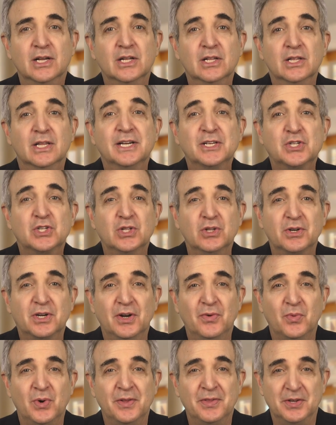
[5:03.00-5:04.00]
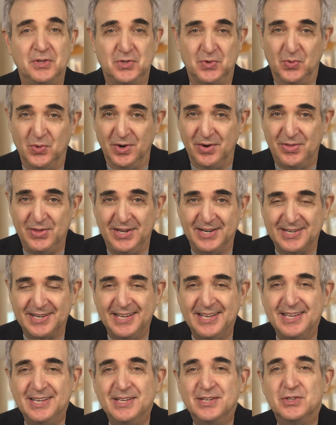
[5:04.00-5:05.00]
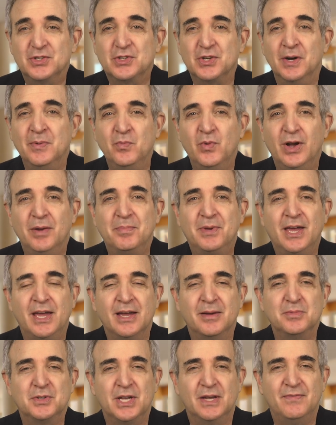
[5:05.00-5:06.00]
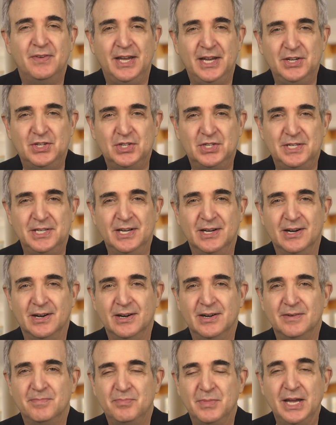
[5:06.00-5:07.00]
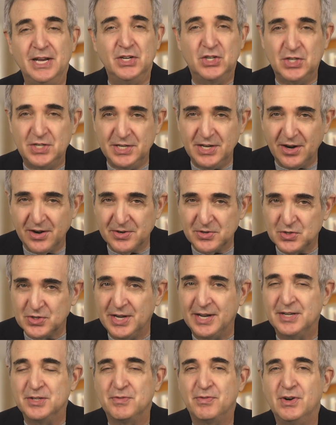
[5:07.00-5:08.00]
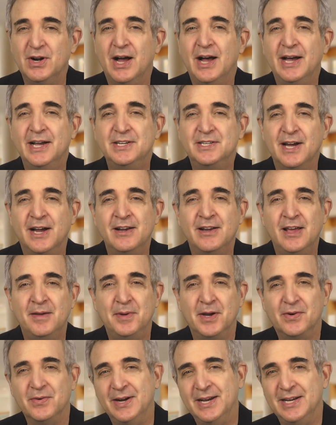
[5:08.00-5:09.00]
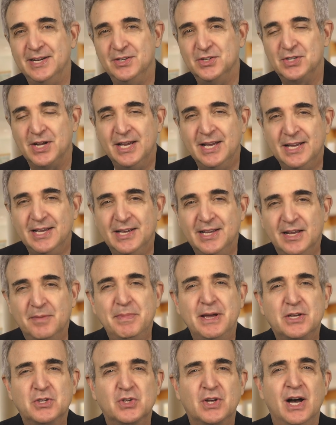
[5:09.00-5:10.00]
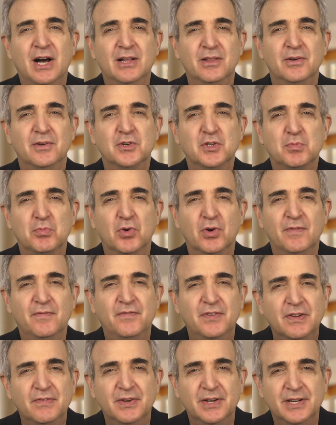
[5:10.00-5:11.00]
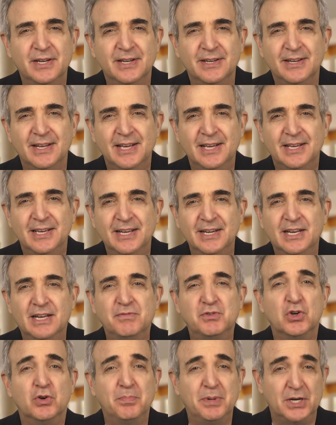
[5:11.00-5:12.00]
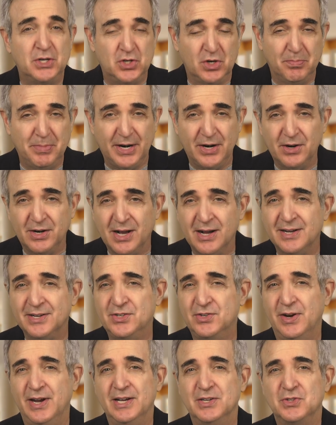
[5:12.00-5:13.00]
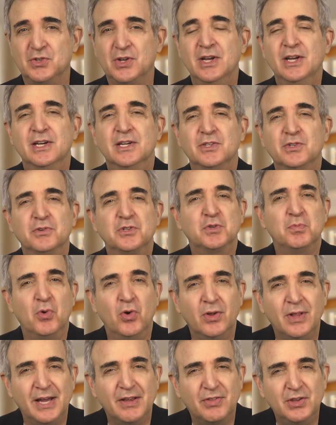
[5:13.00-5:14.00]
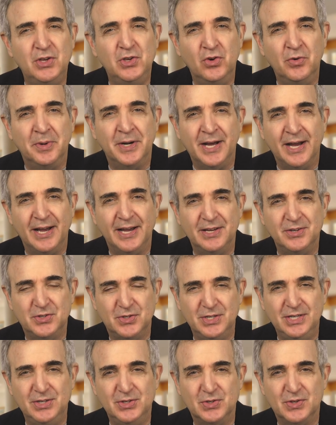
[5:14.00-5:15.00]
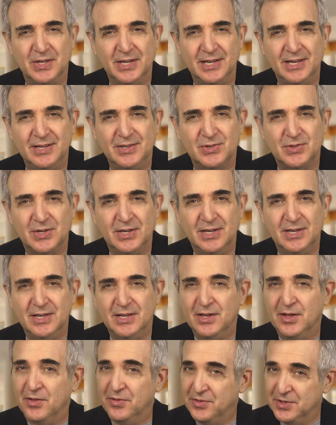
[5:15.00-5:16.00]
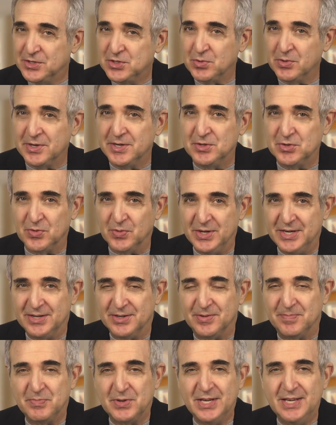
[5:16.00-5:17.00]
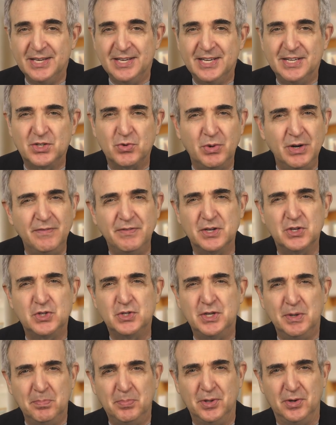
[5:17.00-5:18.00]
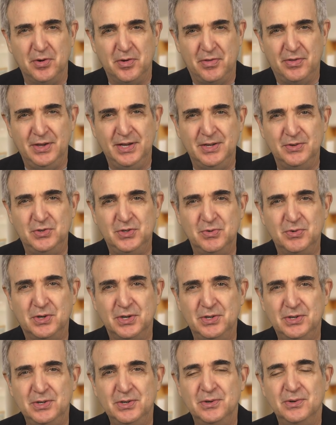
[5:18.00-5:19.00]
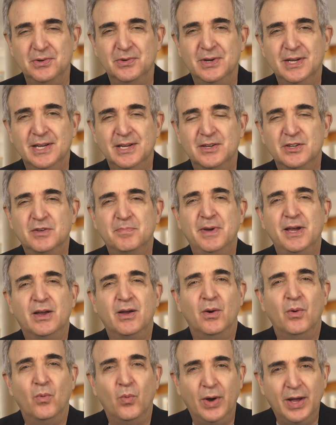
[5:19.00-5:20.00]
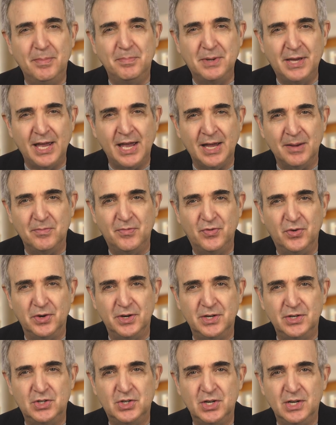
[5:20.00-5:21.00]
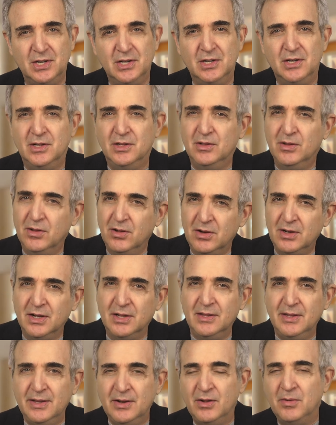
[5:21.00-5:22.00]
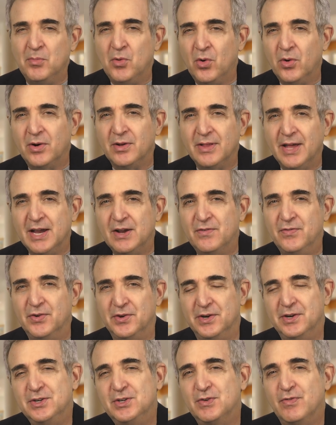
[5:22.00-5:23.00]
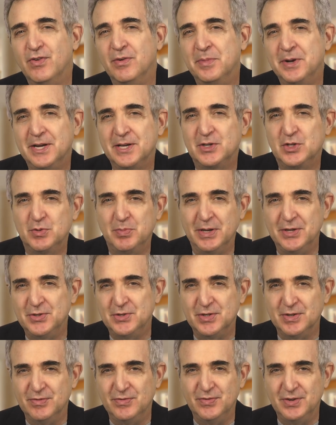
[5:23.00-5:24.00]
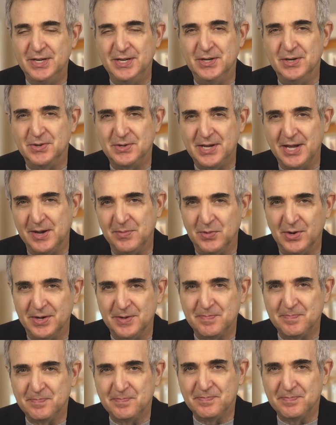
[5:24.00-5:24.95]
Let's look at one that's worth it. Some webcams have HDR. HDR stands for High Dynamic Range. It makes colors more vivid and, and gives your picture better contrast, so it's more like the human eye sees things. This one is real. It's one of the simpler things you can do to make webcam footage look a little more like footage from an expensive video camera.